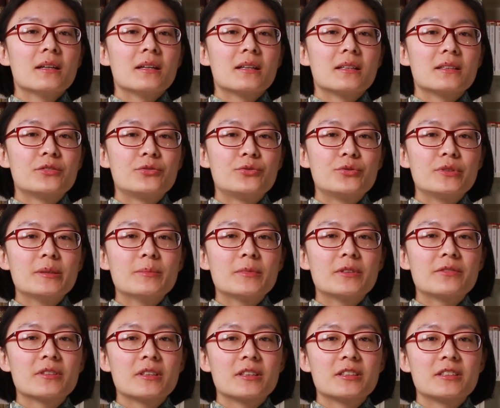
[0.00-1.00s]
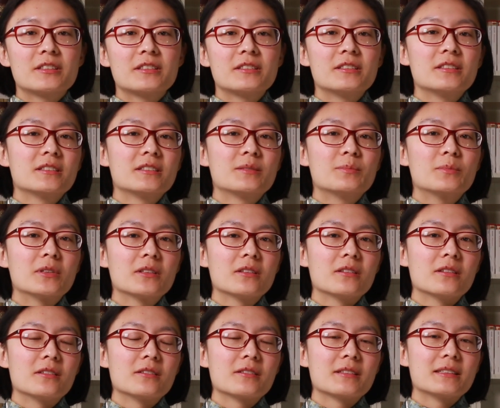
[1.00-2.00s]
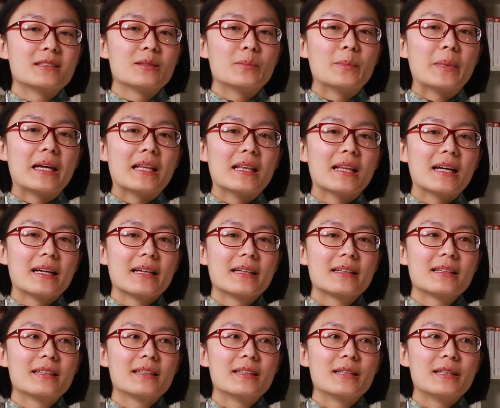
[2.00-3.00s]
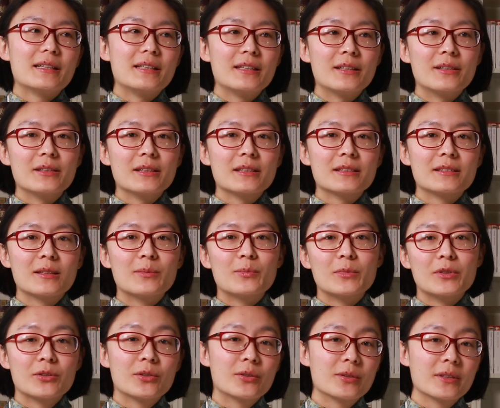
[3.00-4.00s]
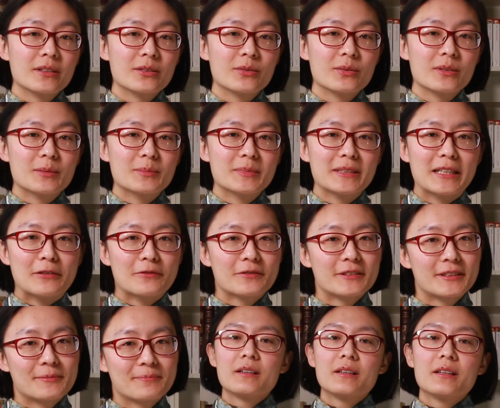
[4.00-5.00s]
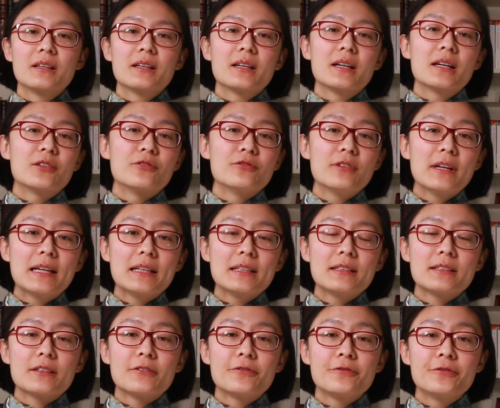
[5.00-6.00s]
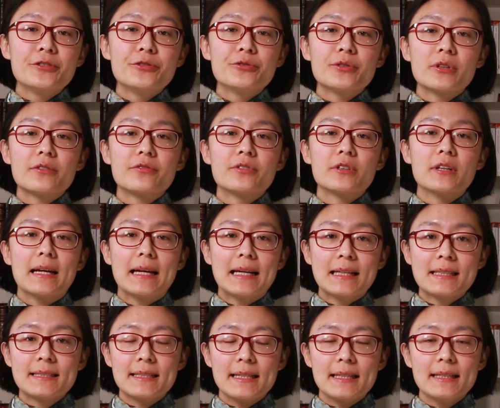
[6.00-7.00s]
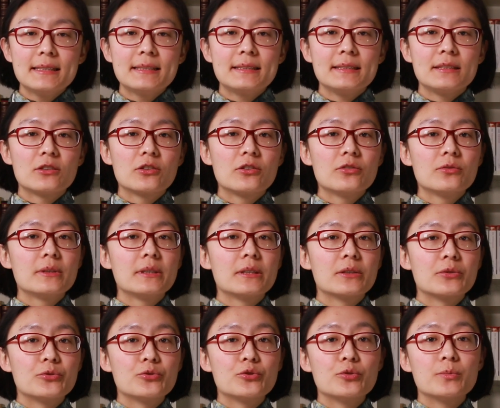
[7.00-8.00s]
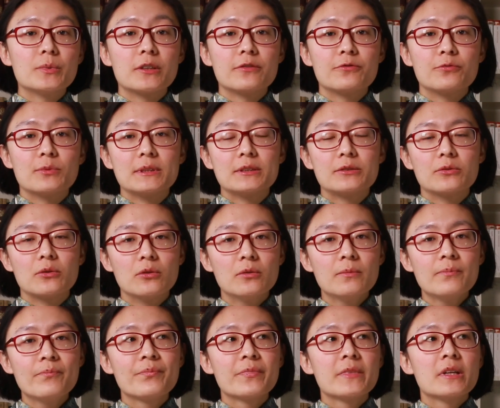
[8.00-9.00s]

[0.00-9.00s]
A stream of consciousness monologue is a bit like hearing someone talking to themselves. I read a few of her essays, including A Room of One's Own.